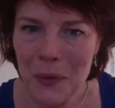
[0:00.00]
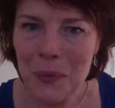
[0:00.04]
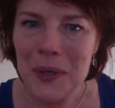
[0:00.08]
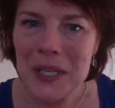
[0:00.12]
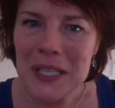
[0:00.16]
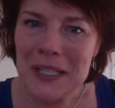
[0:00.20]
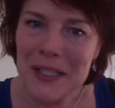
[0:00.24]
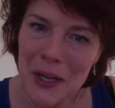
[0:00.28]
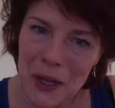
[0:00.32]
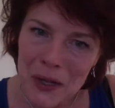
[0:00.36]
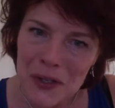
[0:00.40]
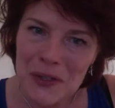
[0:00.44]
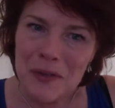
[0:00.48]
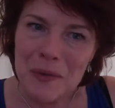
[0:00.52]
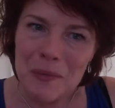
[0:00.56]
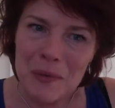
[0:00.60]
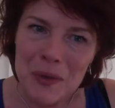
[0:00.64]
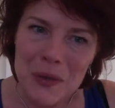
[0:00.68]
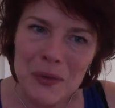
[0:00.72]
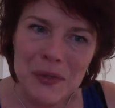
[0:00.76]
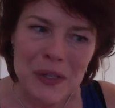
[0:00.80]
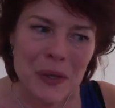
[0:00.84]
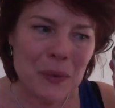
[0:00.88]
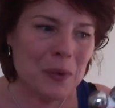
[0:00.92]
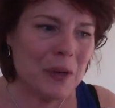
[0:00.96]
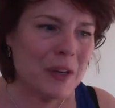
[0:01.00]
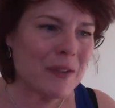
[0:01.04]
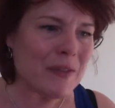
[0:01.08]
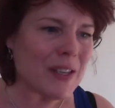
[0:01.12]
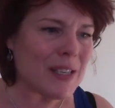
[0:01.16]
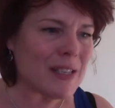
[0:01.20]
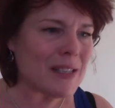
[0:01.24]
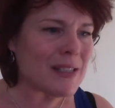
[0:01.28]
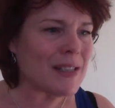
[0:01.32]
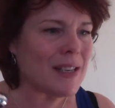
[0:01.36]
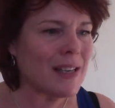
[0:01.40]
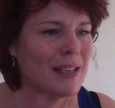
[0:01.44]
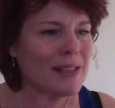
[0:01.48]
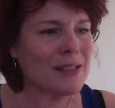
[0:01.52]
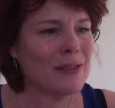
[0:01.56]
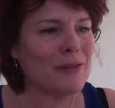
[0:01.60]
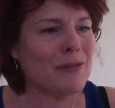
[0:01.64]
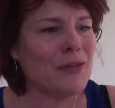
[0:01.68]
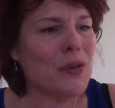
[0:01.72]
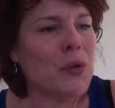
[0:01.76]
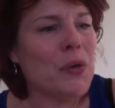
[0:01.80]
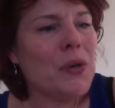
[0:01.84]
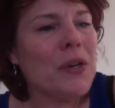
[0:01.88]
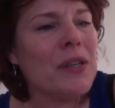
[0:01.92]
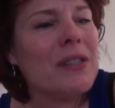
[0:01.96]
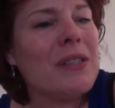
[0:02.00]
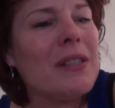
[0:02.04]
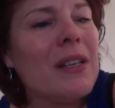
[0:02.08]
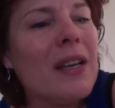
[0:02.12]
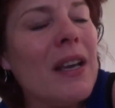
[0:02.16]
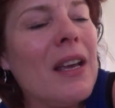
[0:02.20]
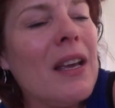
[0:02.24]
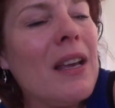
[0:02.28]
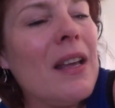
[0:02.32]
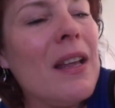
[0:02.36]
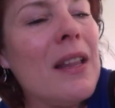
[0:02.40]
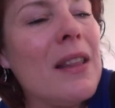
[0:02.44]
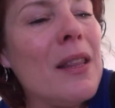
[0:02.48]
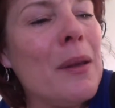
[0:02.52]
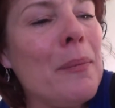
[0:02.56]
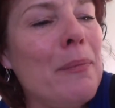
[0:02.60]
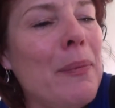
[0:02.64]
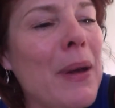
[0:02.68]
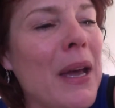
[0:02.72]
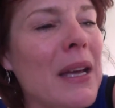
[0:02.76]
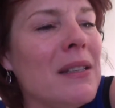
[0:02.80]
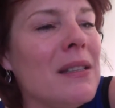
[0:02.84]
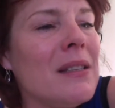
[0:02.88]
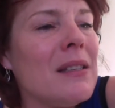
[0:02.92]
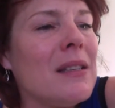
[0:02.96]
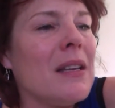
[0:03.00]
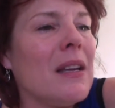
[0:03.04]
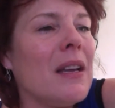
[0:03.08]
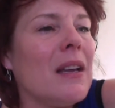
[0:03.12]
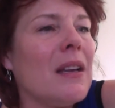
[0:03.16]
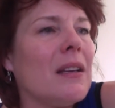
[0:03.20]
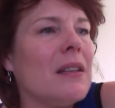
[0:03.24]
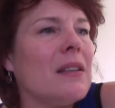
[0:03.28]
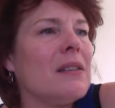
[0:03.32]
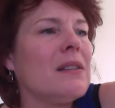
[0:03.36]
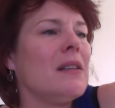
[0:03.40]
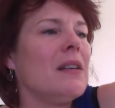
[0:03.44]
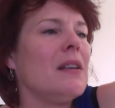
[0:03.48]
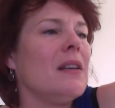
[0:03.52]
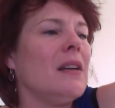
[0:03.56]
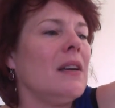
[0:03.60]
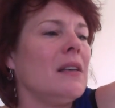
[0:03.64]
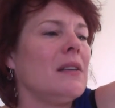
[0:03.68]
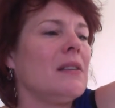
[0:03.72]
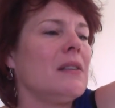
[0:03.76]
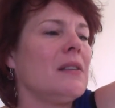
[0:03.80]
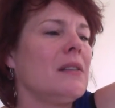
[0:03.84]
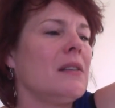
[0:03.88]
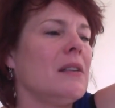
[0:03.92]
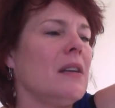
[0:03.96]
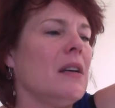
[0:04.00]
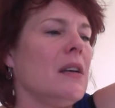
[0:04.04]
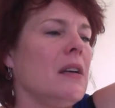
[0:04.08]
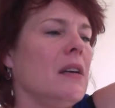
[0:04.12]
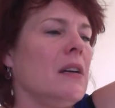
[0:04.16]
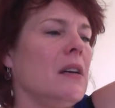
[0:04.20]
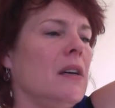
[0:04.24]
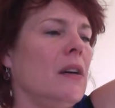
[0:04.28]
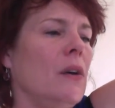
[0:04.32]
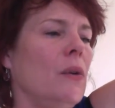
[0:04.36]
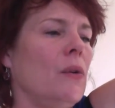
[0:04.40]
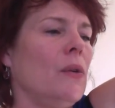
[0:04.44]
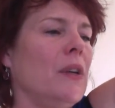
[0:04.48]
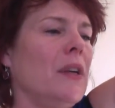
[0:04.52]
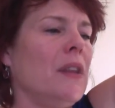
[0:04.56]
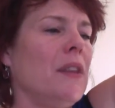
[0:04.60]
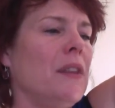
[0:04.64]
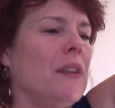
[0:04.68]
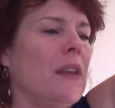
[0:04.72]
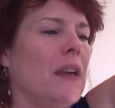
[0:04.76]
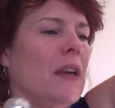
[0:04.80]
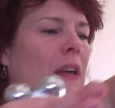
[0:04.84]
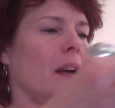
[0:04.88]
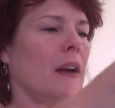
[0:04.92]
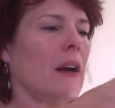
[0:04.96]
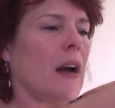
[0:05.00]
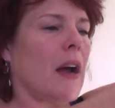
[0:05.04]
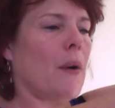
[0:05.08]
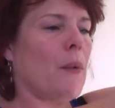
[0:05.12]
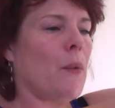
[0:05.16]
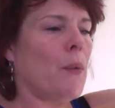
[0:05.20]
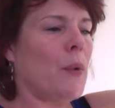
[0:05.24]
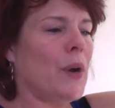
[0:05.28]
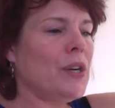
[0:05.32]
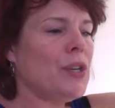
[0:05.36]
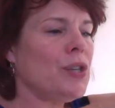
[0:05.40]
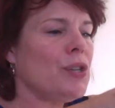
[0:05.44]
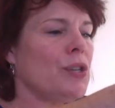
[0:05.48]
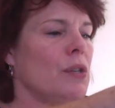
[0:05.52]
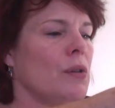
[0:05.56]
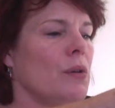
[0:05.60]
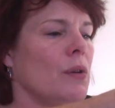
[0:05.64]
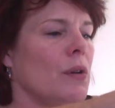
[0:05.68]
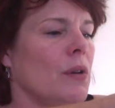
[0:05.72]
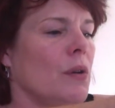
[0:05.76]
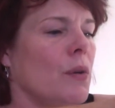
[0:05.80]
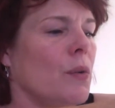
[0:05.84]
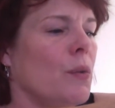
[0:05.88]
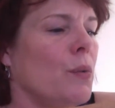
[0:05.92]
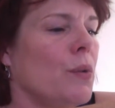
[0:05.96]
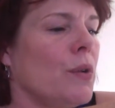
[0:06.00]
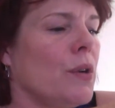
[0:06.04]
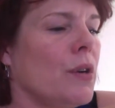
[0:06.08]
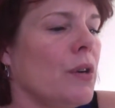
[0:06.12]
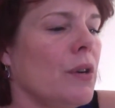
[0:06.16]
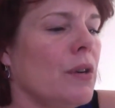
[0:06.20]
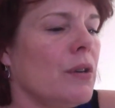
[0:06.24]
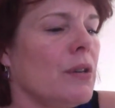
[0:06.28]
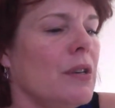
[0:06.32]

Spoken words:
results from using one of these things. And of course, the best thing is this. Only thing I wish were